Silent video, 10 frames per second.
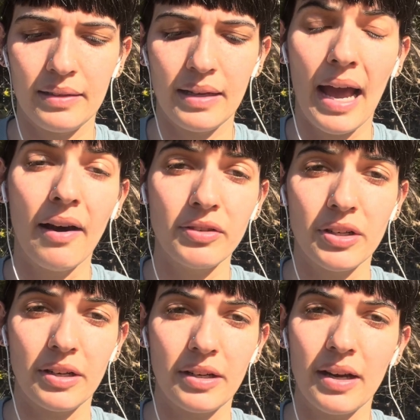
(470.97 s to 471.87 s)

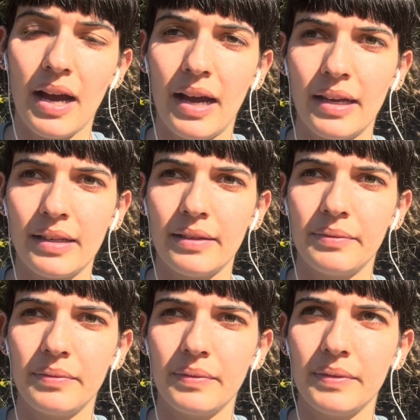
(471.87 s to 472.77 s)
after I
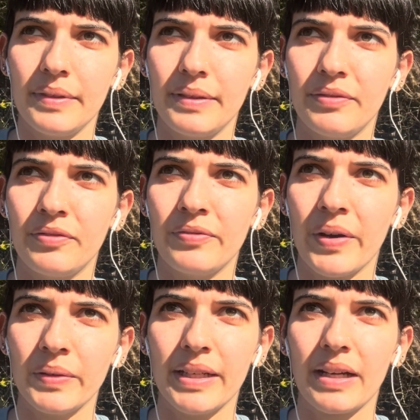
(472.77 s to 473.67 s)

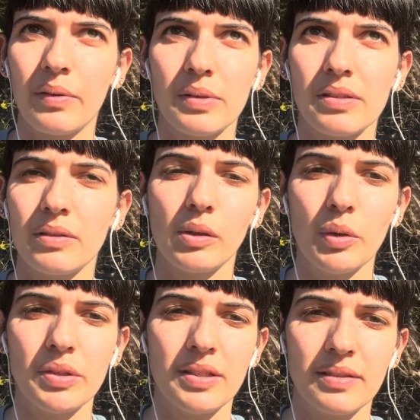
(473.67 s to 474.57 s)
felt like I was
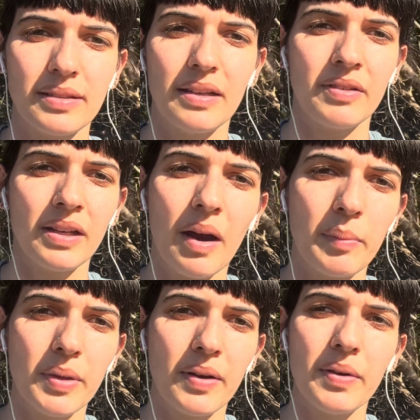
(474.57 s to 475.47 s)
close to giving up,
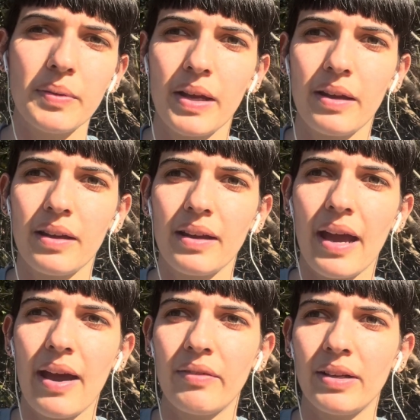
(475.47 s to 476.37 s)
like
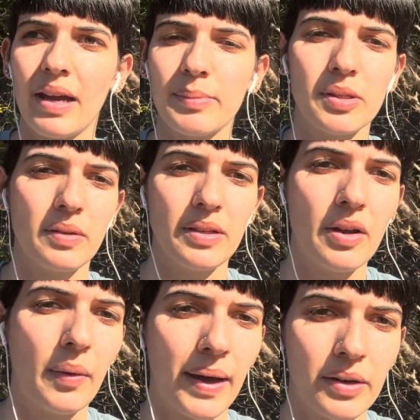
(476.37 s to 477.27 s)
having absolutely
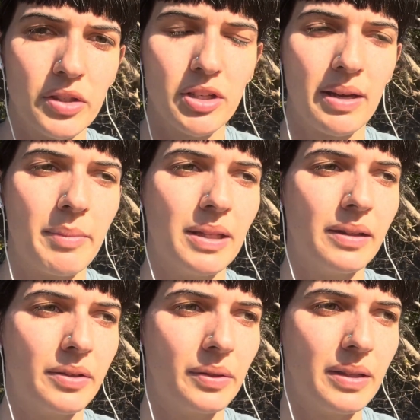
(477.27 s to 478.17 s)
no energy. I mean,
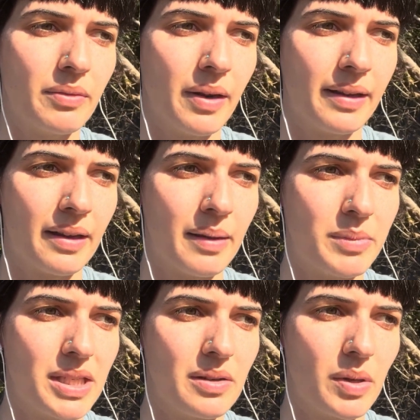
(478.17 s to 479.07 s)
literally running on
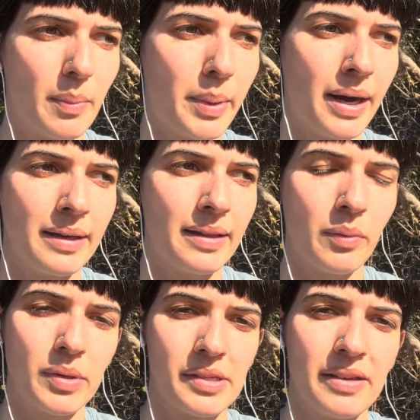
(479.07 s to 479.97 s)
empty with a body that
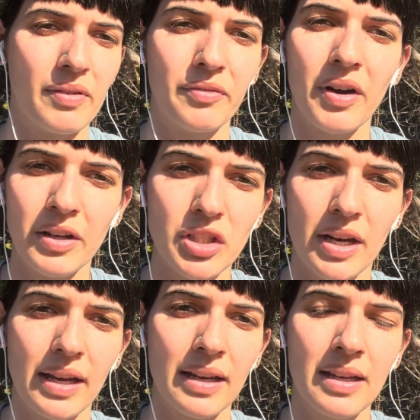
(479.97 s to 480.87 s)
wasn't
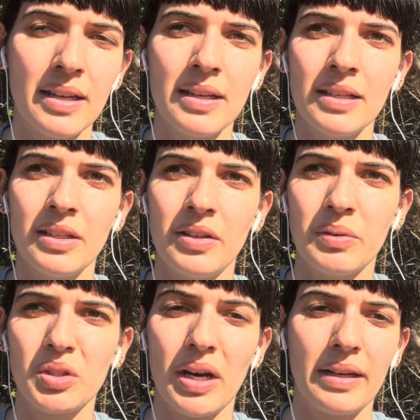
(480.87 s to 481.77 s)
functioning,
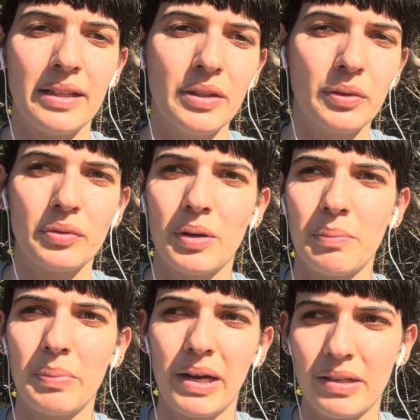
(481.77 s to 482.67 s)
trying to heal
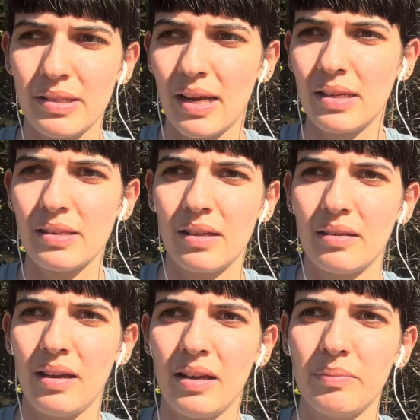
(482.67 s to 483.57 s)
from parasites
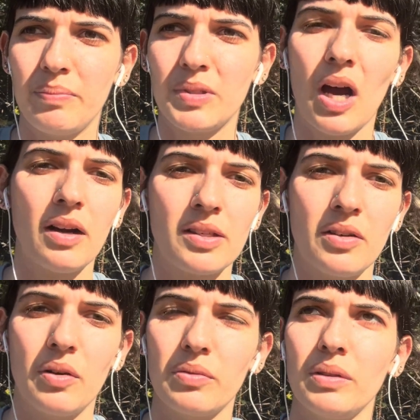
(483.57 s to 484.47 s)
and toxin
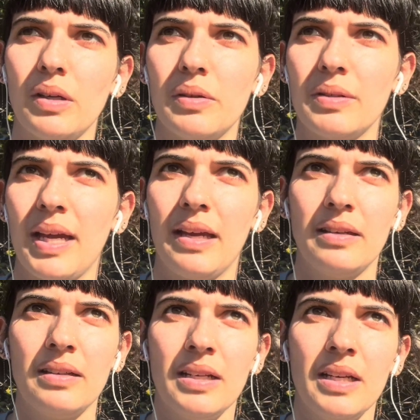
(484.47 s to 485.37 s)
overload,
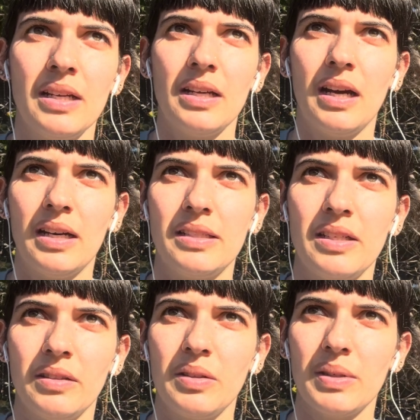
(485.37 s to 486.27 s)
and
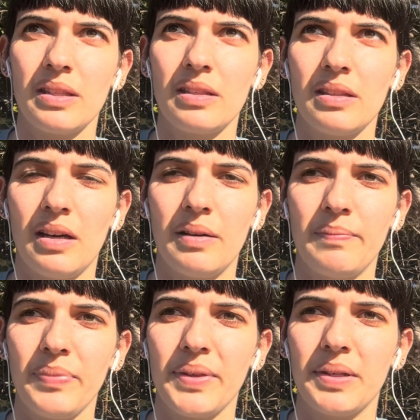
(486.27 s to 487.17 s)
dealing with
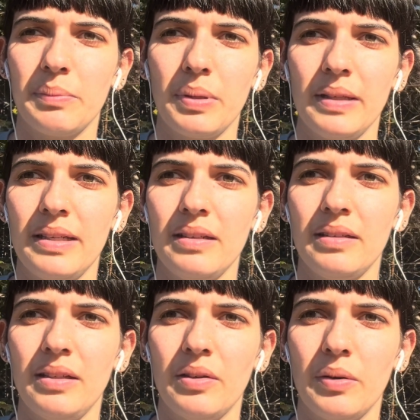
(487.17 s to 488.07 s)
complete,
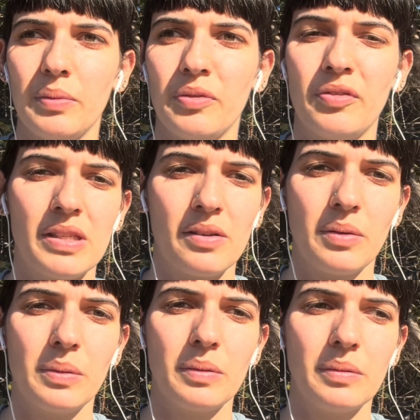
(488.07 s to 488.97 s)

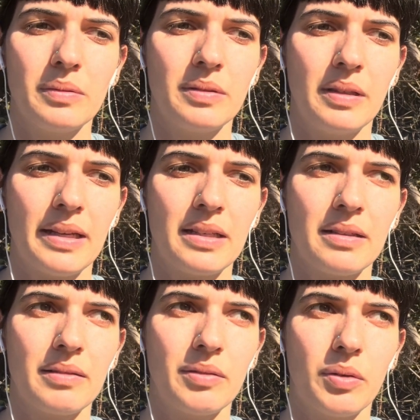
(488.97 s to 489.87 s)
physical, like
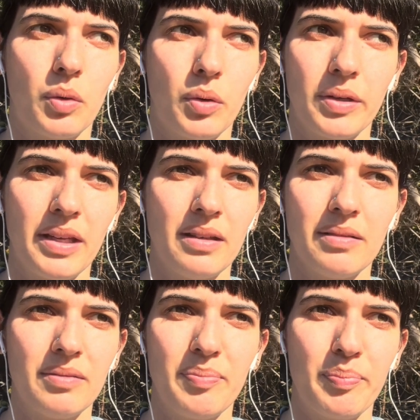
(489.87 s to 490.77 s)

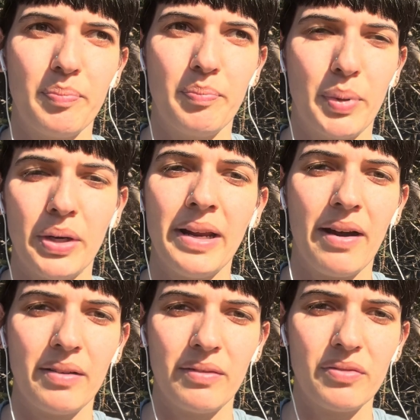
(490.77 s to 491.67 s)
organ
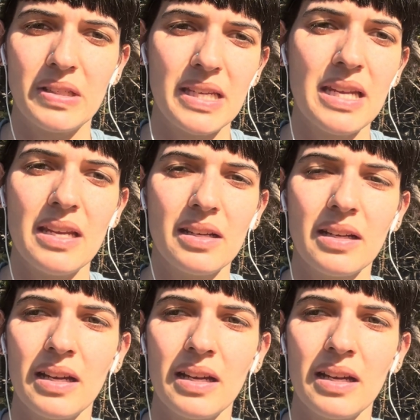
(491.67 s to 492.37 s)
burnout and fatigue.